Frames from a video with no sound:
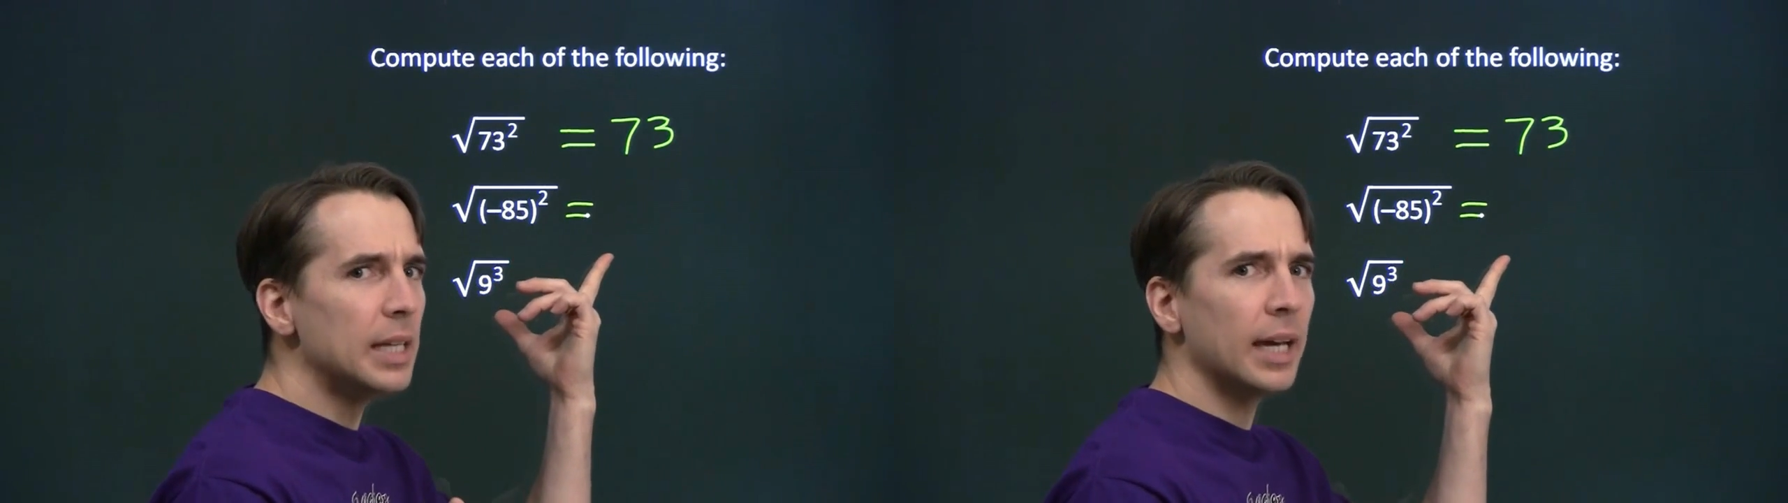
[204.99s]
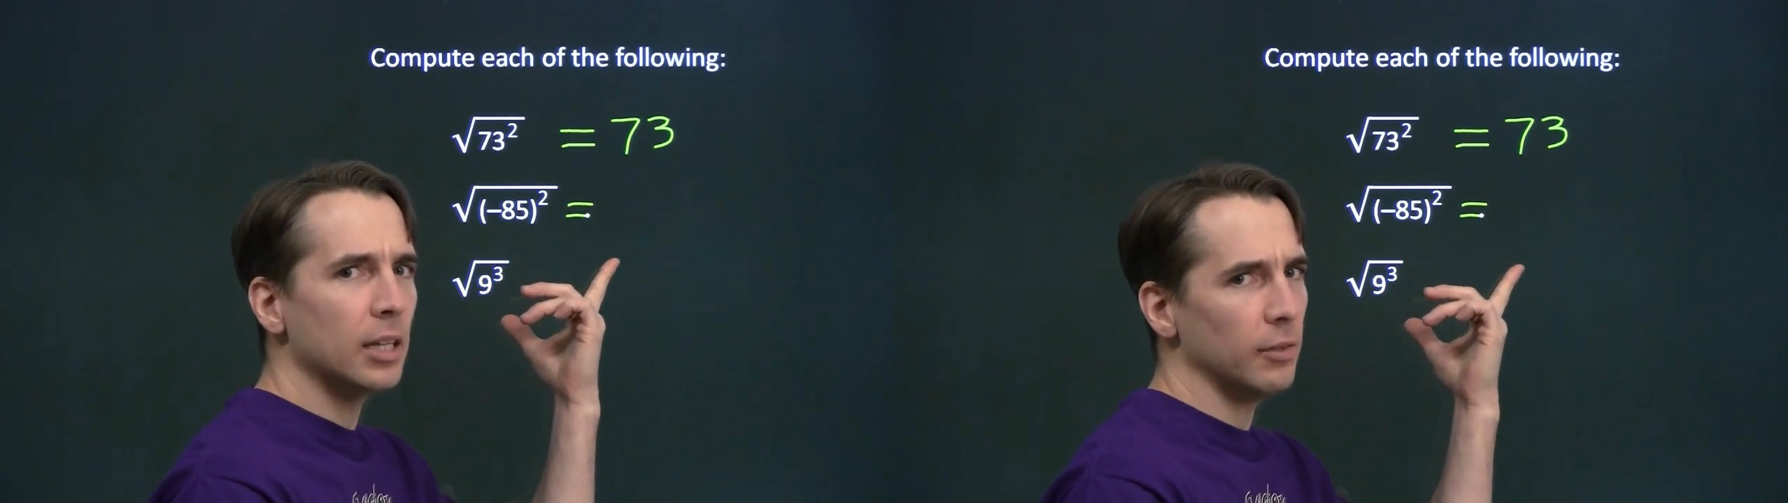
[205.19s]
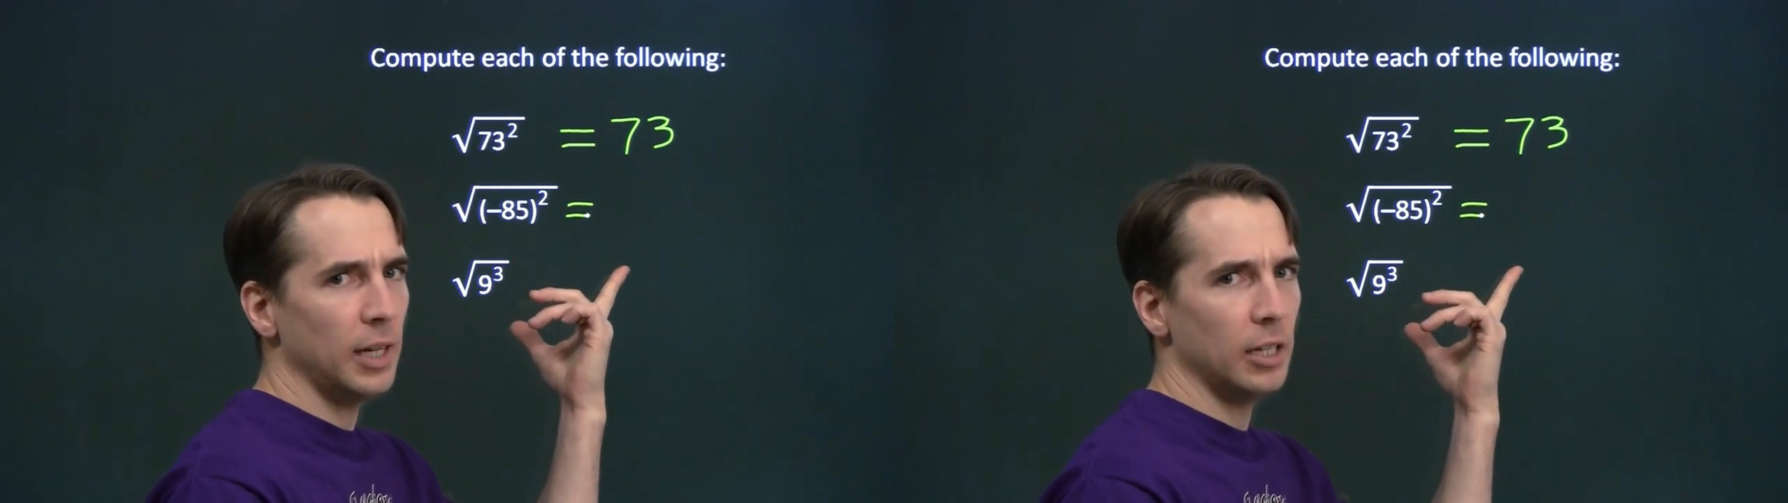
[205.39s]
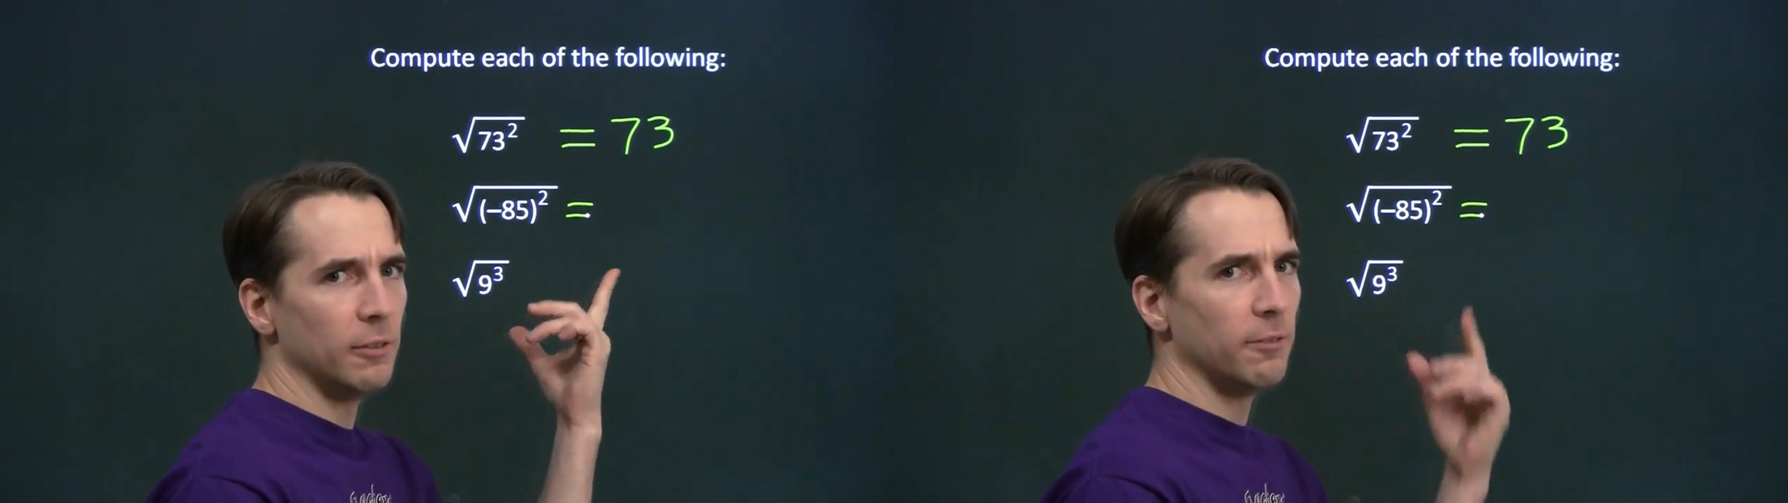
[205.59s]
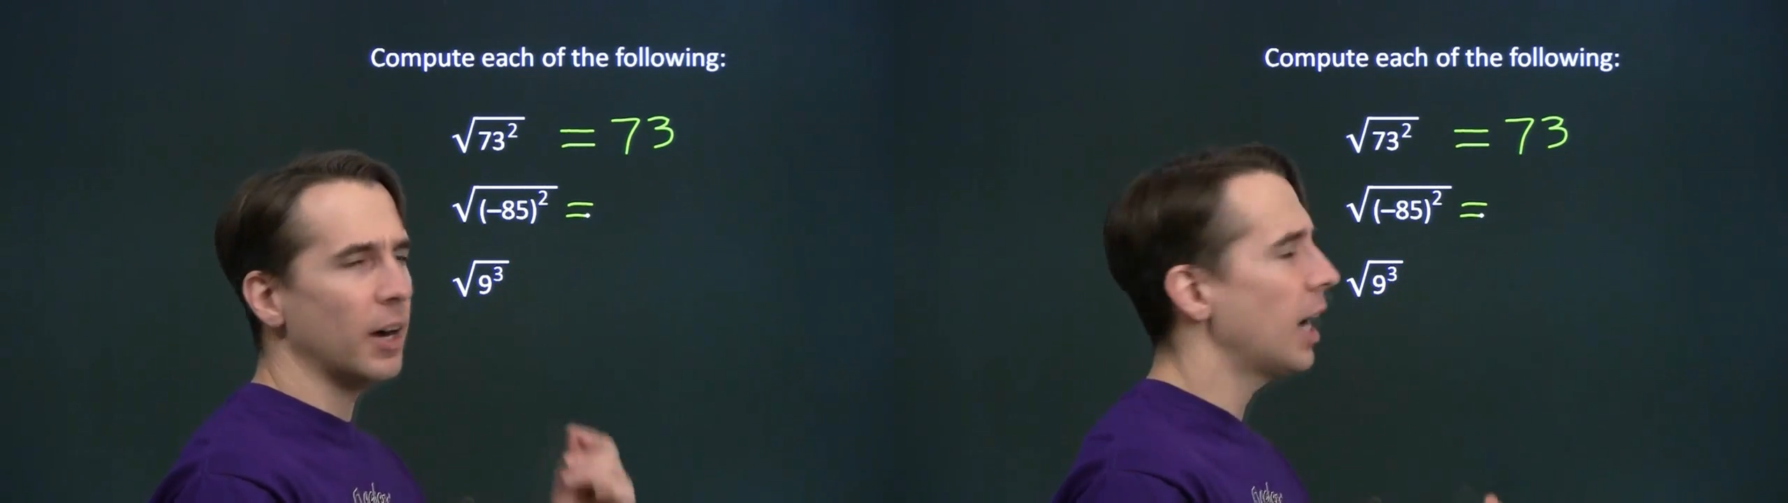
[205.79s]
negative
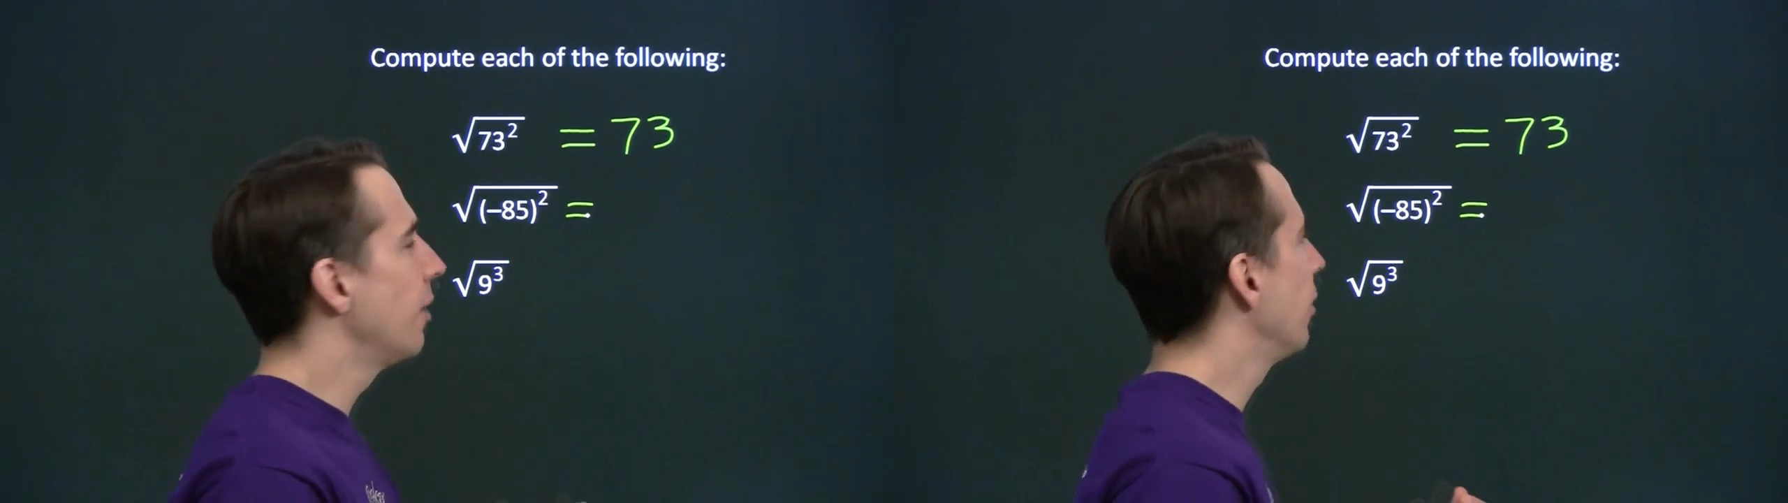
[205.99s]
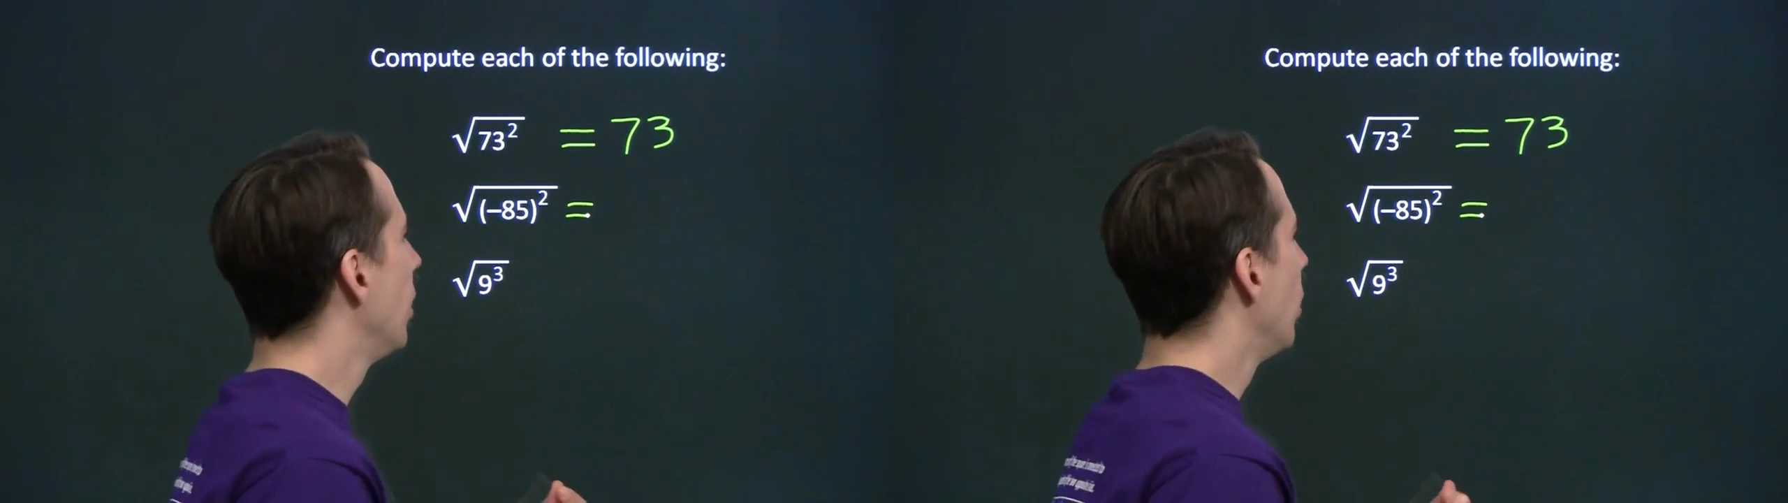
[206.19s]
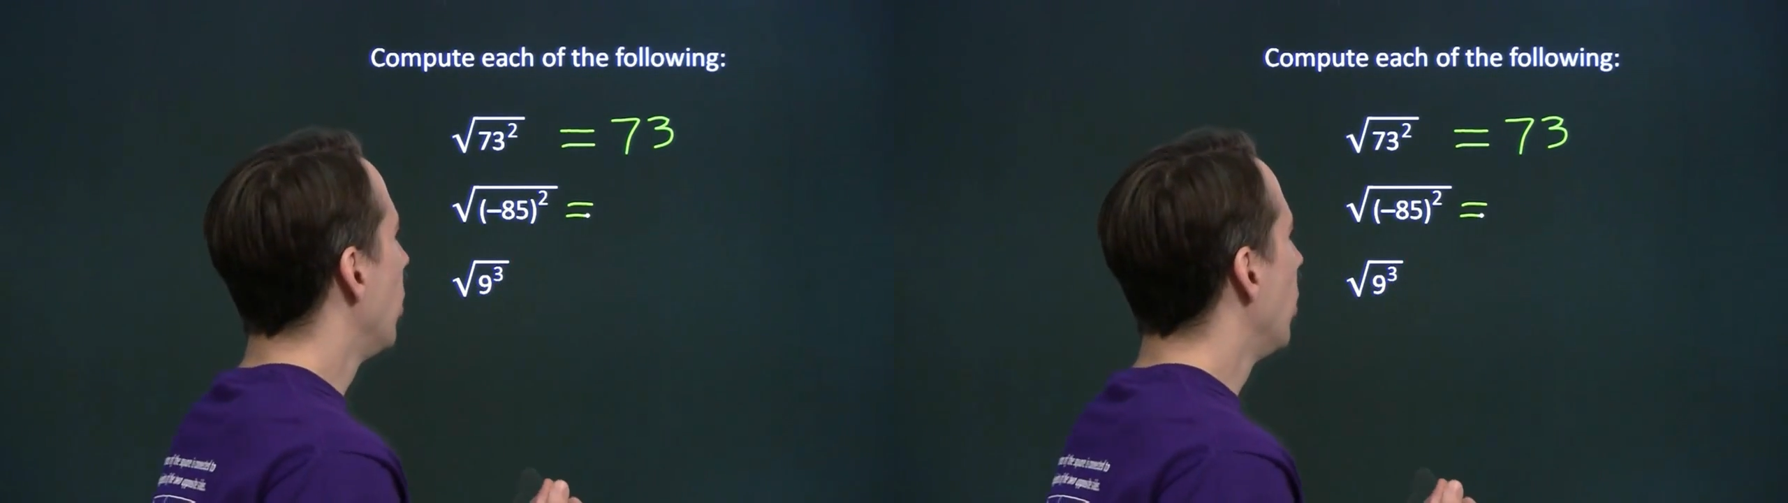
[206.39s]
85.